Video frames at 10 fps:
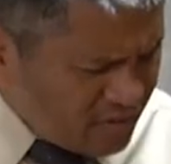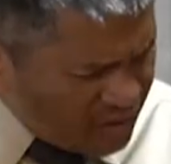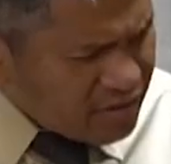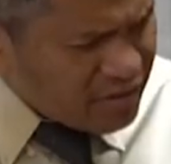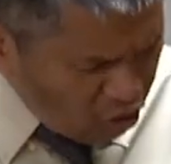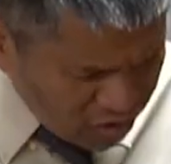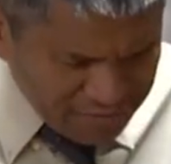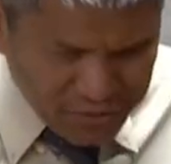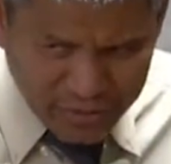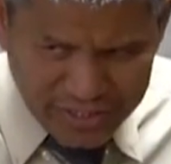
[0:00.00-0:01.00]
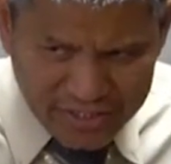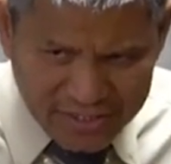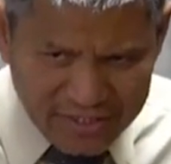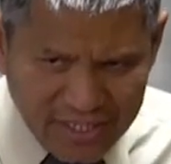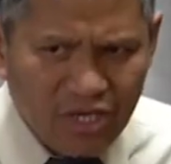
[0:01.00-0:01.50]
The olive trees.
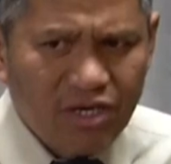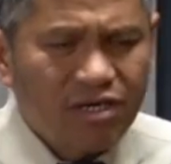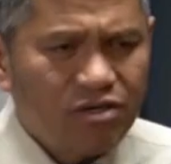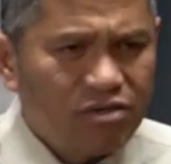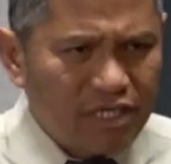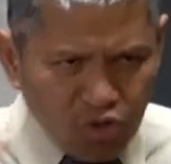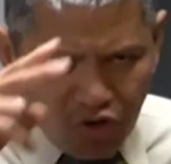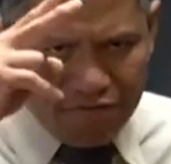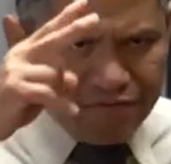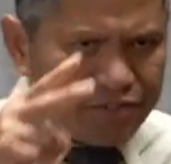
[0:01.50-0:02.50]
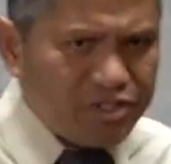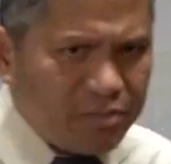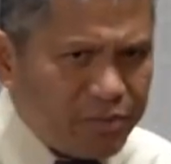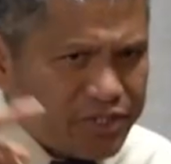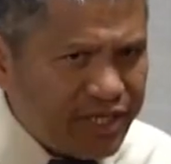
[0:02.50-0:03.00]
The two olive trees
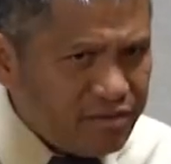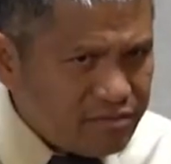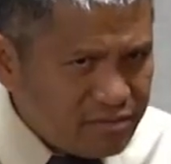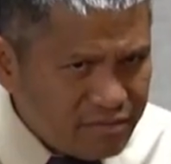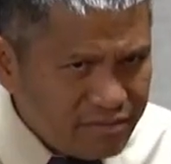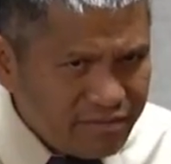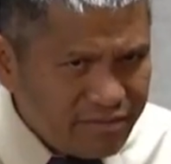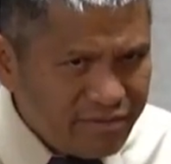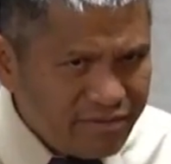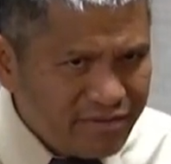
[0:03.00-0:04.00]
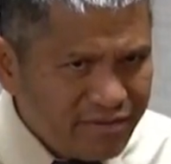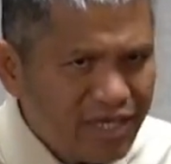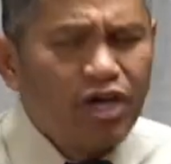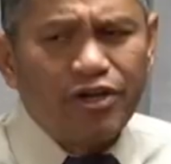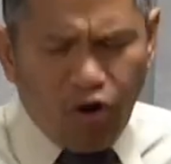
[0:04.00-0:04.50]
represent
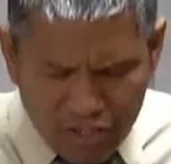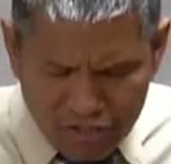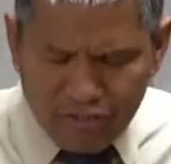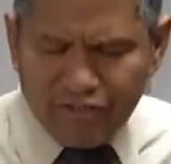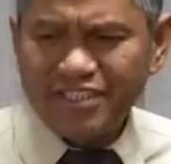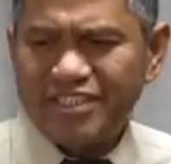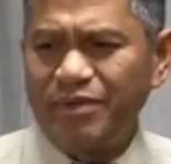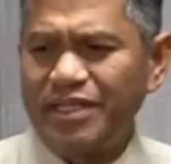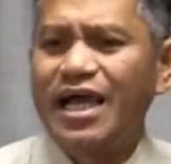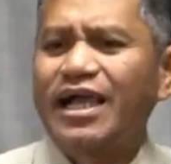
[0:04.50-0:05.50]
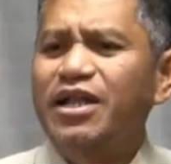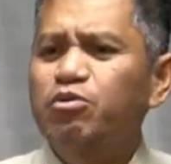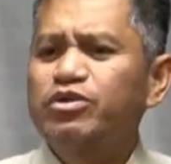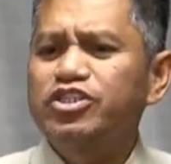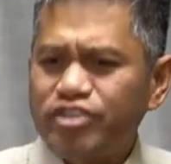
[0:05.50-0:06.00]
the Old New Testament. Can
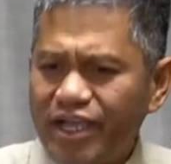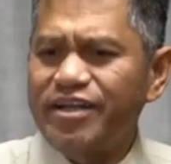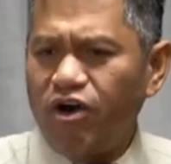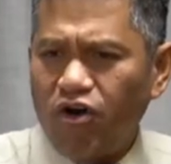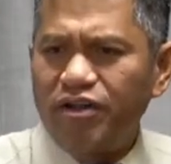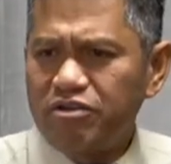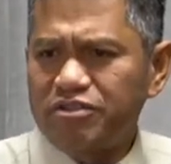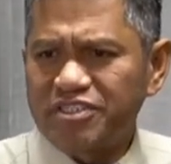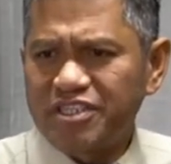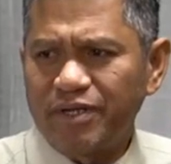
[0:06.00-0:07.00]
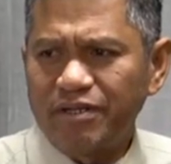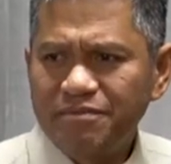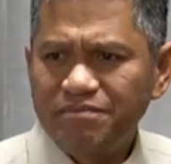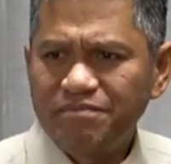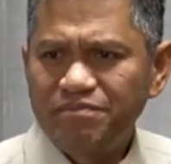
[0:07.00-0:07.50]
we share the Old and New Testament?
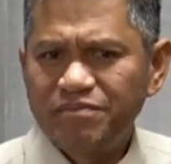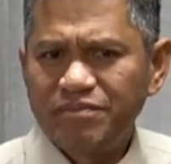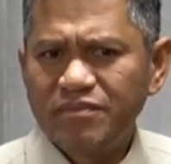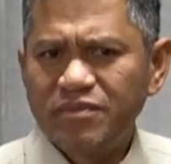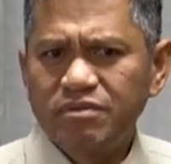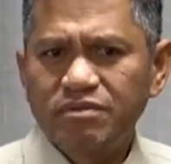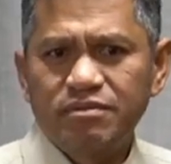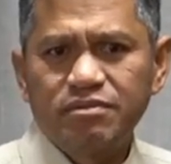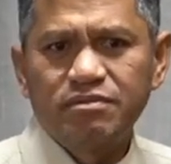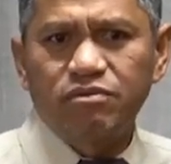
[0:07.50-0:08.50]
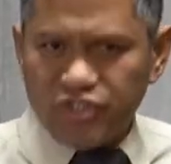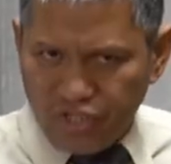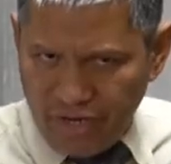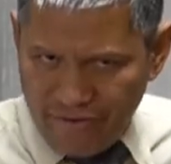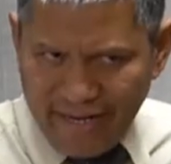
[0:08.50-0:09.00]
Yes. We're
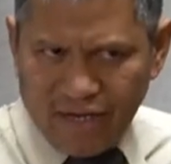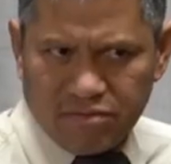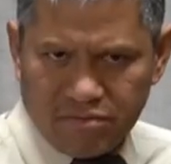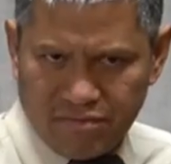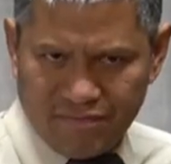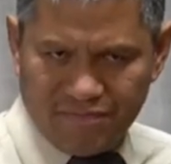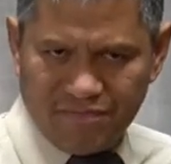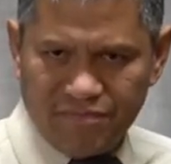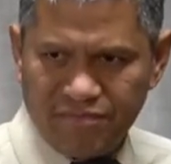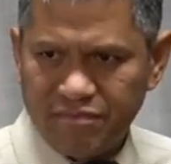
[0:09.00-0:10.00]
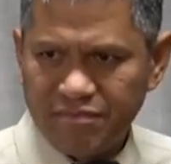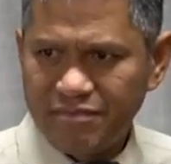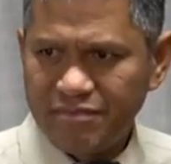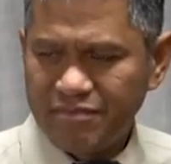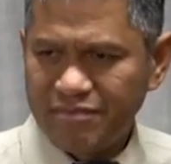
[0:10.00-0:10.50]
sharing now. Yes.
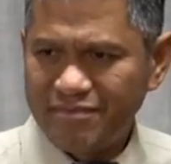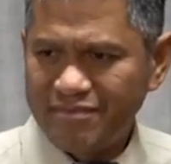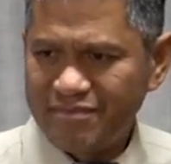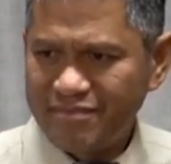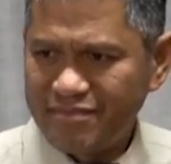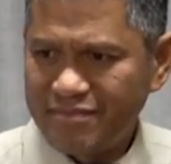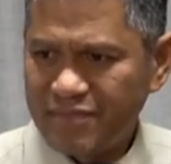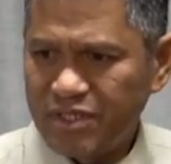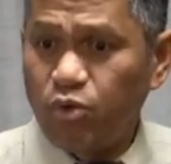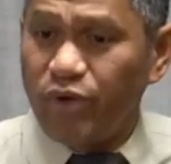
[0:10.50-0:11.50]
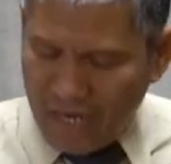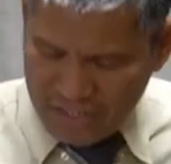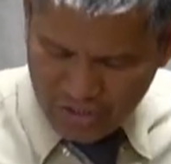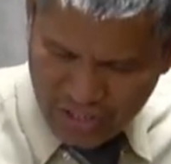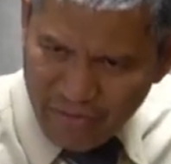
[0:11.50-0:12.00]
In the time of sharing. We are
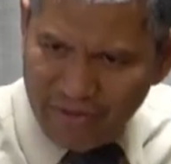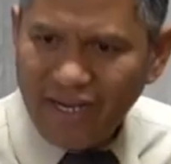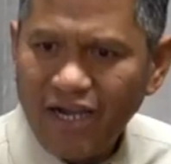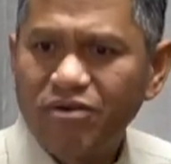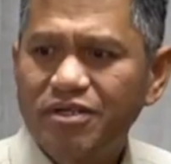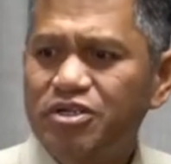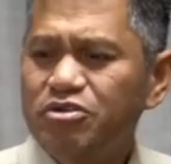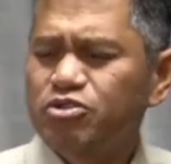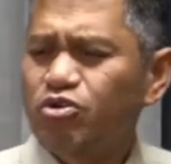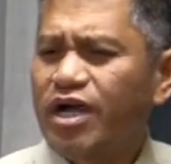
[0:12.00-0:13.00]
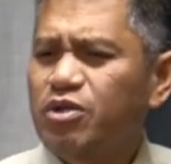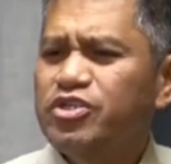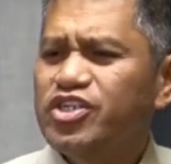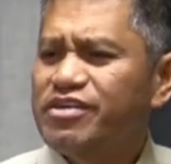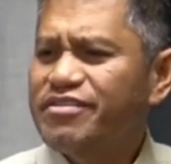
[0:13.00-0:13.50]
sharing now. So can we
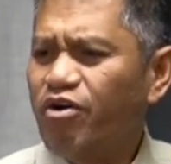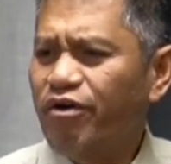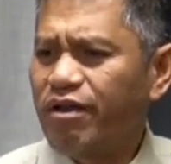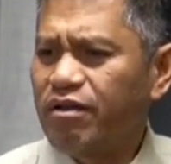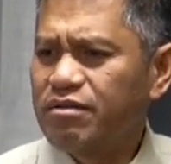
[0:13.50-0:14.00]
share the oil?